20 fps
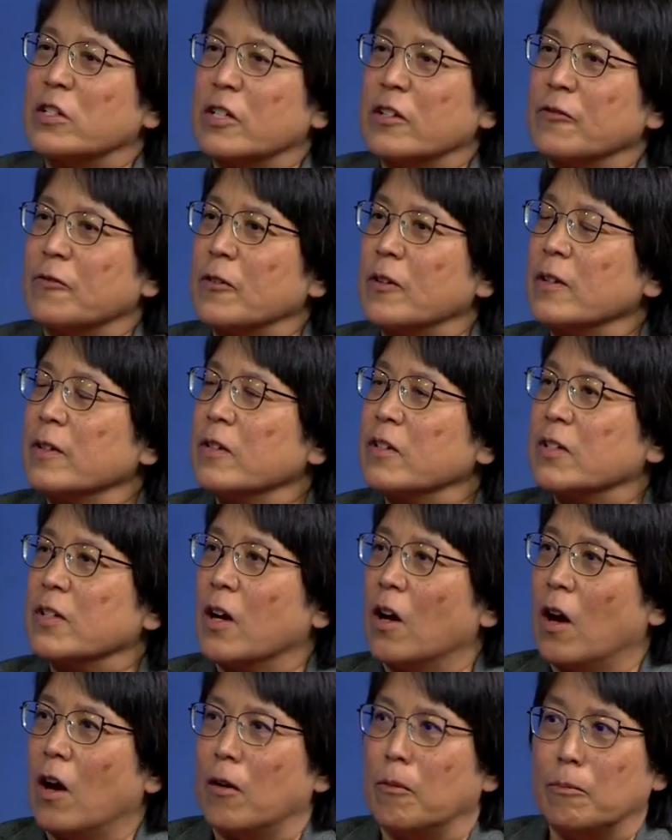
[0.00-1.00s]
different
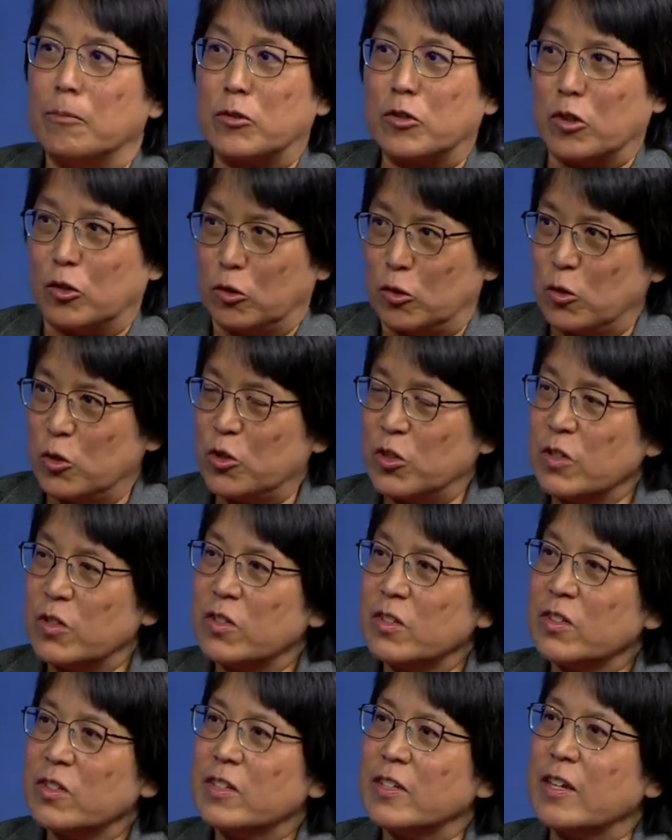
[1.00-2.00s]
um,
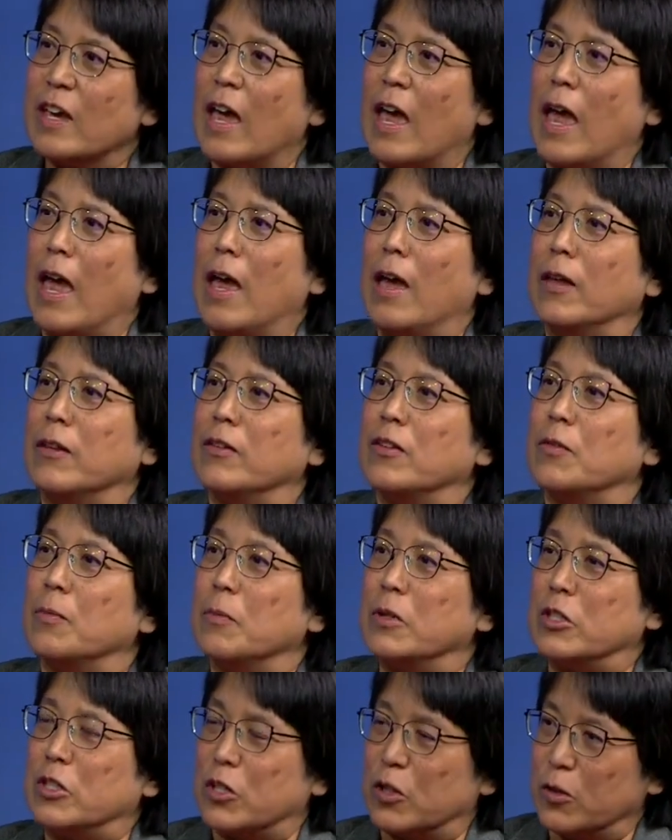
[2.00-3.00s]
solutions and
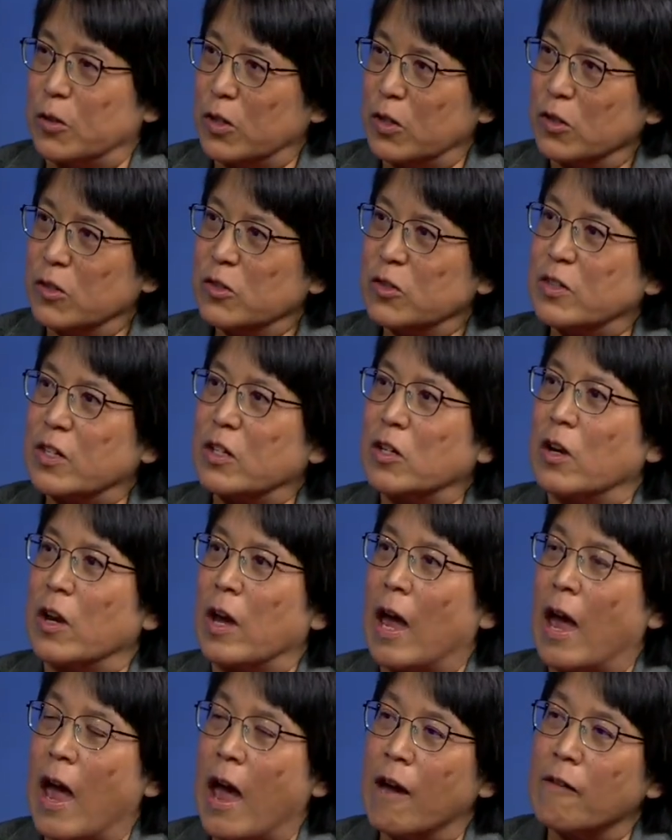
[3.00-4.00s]
materials that
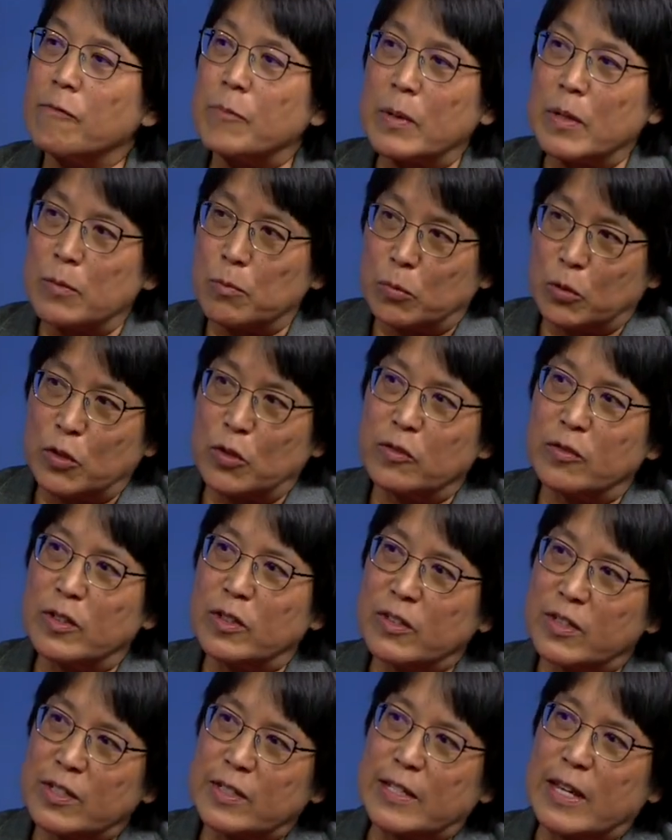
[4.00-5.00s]
are, have been
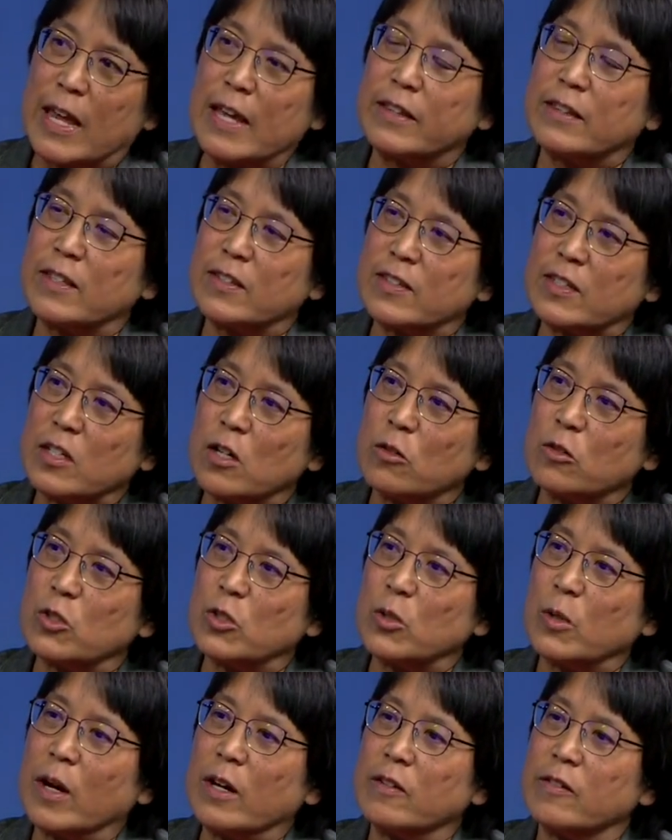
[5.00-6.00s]
proven to take the C O
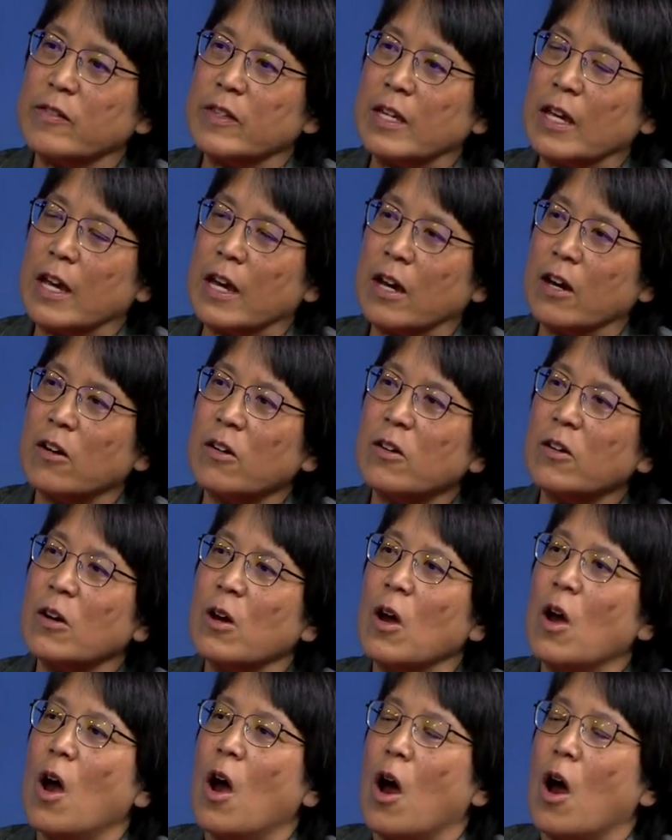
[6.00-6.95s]
two out of the air.